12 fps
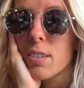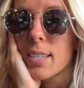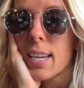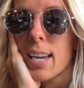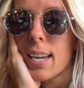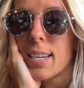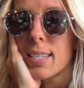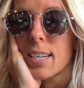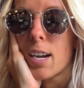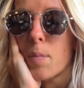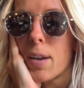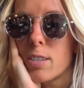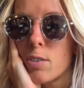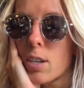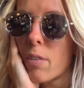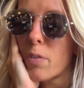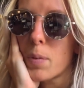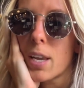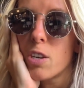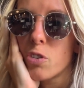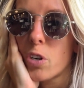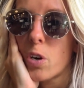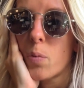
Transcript: And um, as you saw from the intro,